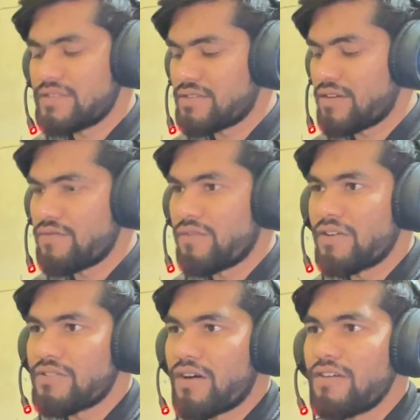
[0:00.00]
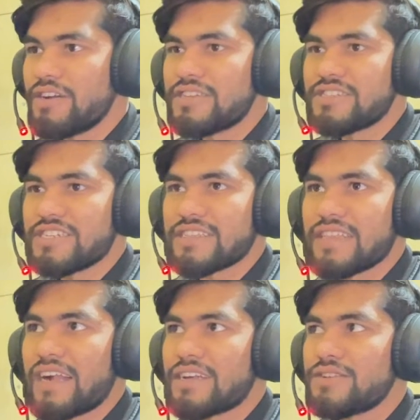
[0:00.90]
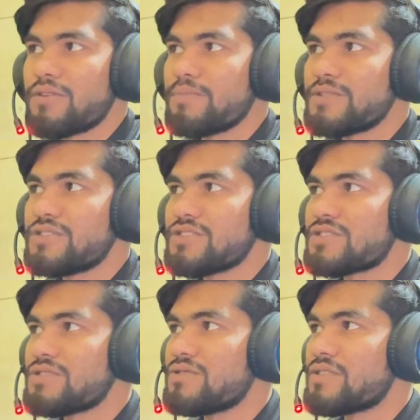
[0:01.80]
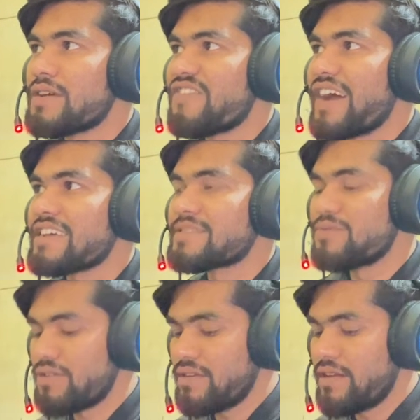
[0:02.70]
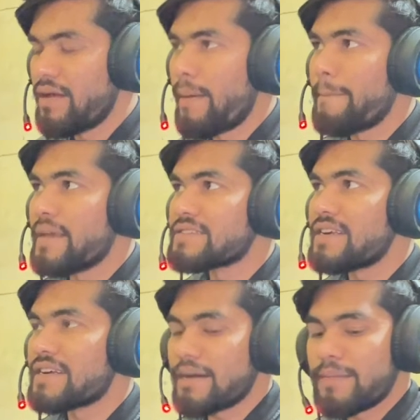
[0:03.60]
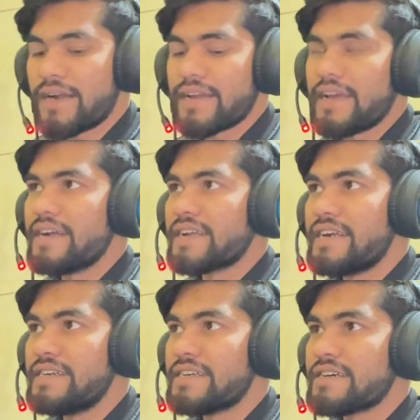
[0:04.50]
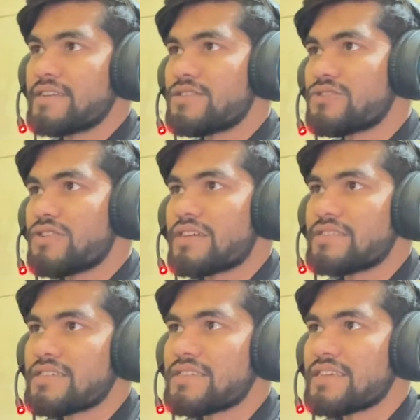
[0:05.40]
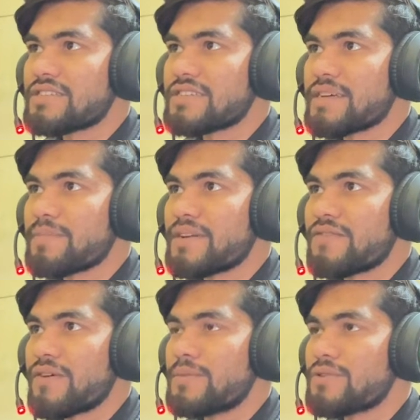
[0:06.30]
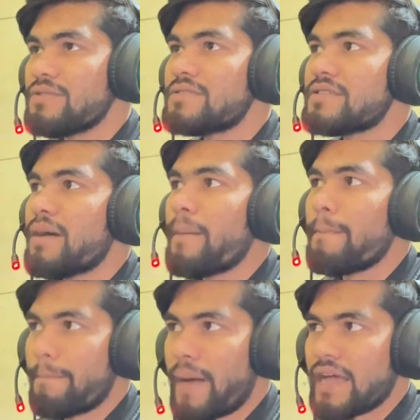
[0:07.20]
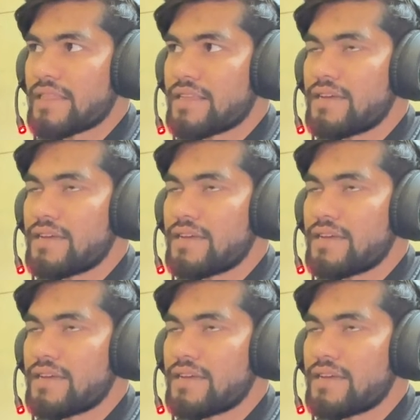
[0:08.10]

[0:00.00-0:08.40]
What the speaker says: now how you can check that, open just your file explorer, paste that command and enter, so you can see the SDK platform tools path.